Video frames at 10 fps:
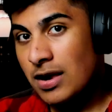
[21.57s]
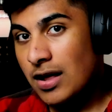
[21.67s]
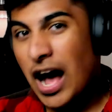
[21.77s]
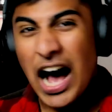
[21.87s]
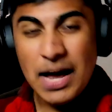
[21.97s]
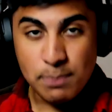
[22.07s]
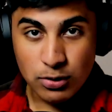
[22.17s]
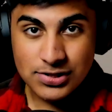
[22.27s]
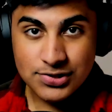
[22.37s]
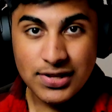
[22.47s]
I
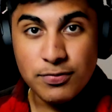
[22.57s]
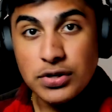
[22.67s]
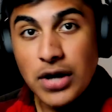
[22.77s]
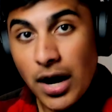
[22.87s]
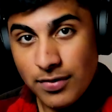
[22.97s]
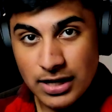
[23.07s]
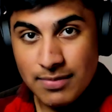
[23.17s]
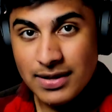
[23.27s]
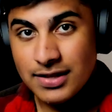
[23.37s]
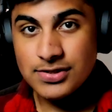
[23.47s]
personally would not
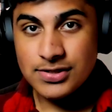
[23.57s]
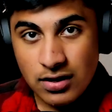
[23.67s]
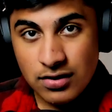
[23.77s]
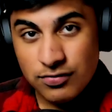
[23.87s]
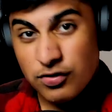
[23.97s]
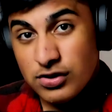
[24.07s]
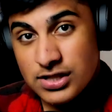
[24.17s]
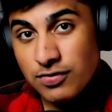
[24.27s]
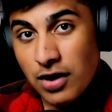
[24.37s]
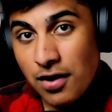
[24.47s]
recommend this. First
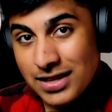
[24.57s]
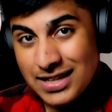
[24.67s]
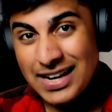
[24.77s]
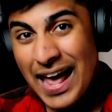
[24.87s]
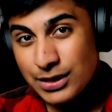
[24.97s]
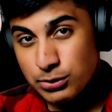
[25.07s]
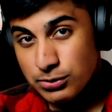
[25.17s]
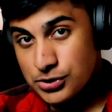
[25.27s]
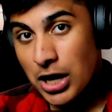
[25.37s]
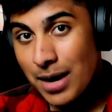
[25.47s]
of all, in an actual
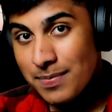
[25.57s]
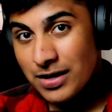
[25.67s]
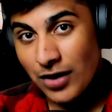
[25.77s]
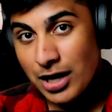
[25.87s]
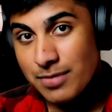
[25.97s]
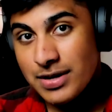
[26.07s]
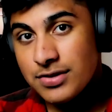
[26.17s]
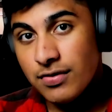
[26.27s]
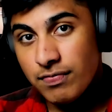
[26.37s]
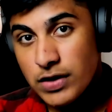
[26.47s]
job environment,
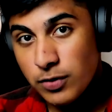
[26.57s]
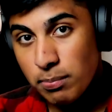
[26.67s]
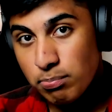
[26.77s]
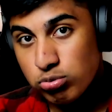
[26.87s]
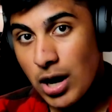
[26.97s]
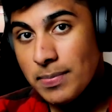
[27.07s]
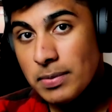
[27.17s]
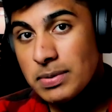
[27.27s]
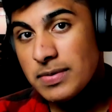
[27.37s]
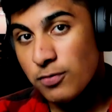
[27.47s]
you will
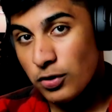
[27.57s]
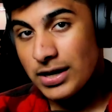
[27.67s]
probably be working